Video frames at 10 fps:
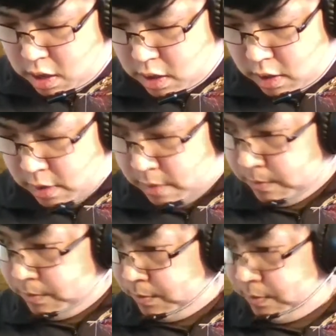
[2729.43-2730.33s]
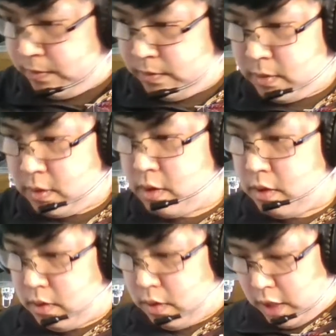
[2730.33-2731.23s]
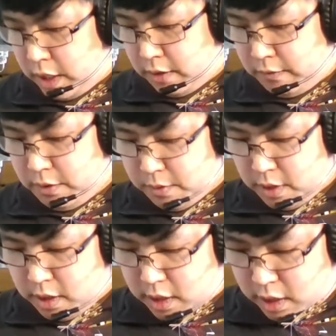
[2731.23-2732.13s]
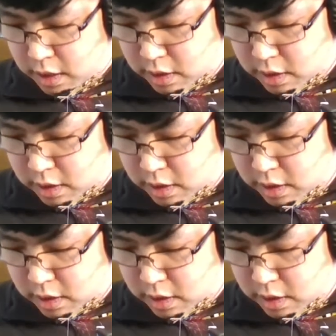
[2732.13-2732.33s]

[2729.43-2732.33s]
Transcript: Or like if you were